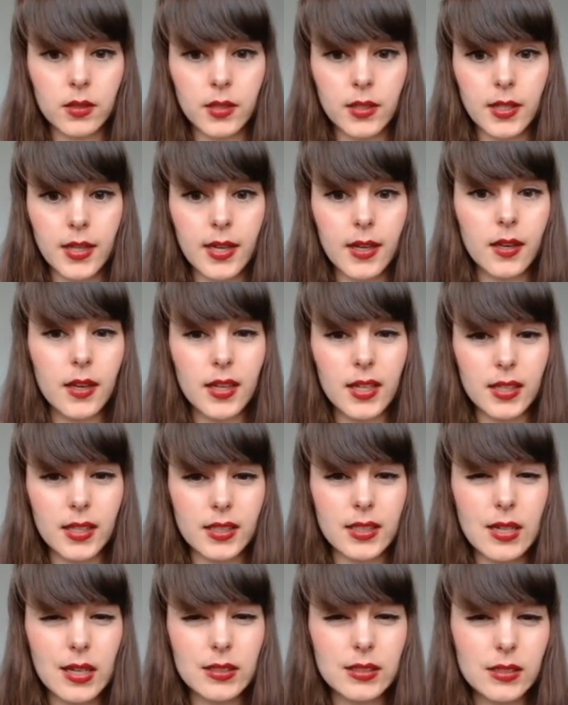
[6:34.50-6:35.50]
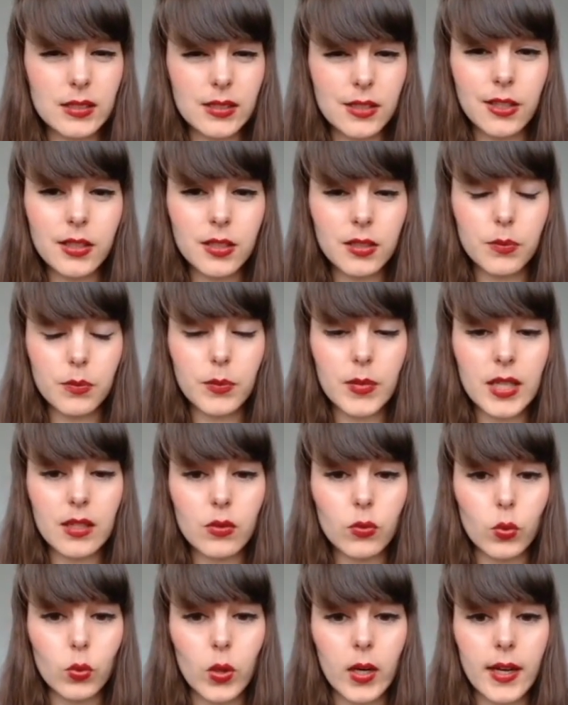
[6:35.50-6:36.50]
Yeah, it does not
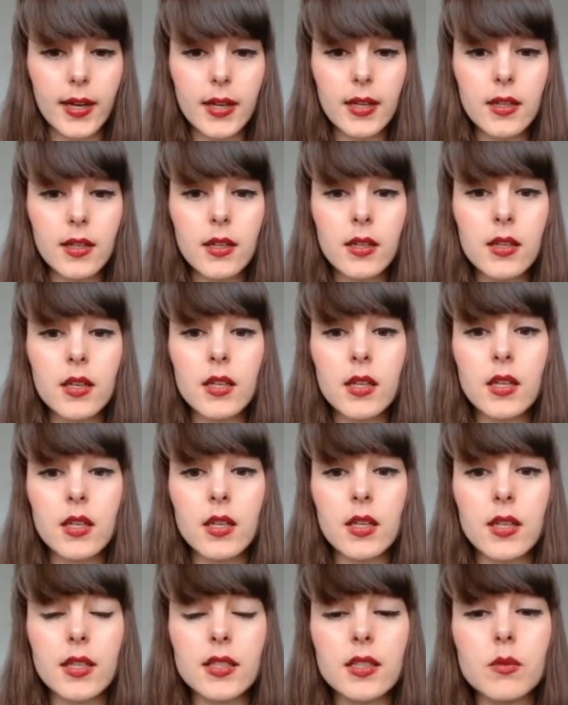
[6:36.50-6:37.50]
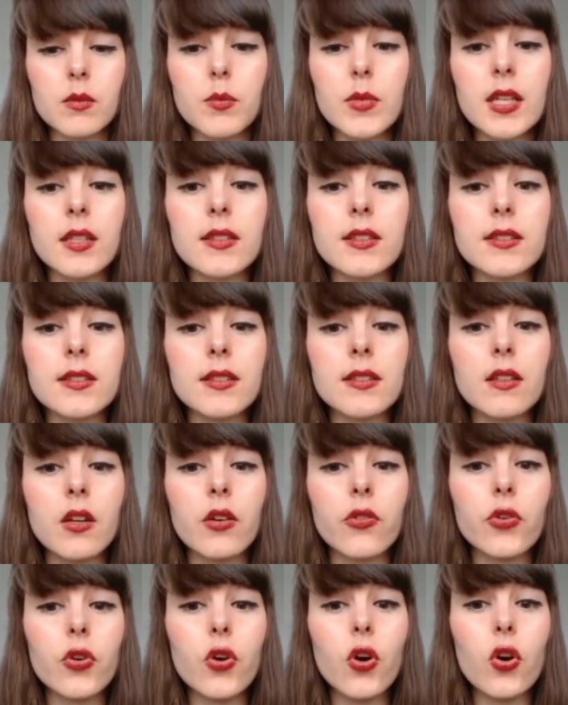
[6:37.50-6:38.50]
mean where. It means
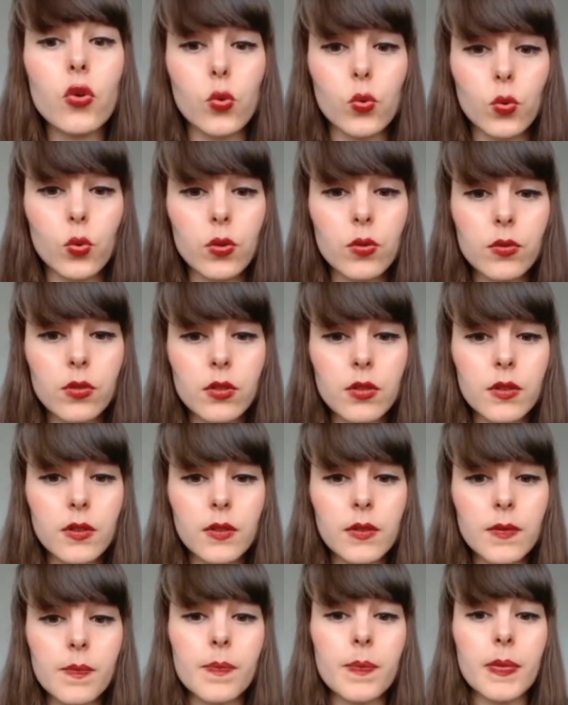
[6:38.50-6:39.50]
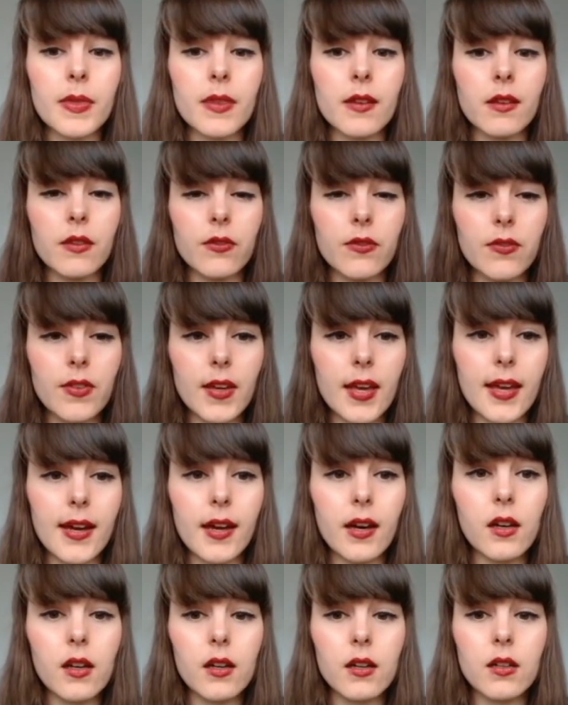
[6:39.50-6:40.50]
who.
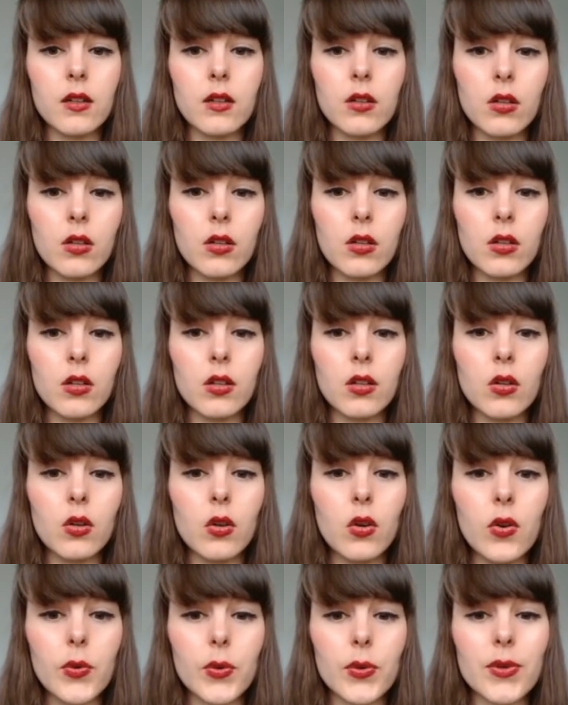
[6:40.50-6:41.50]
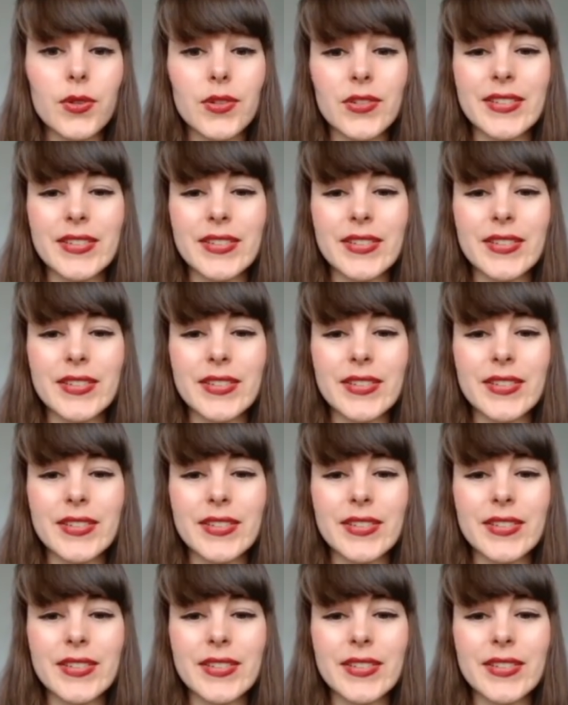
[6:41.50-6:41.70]
Wer, who.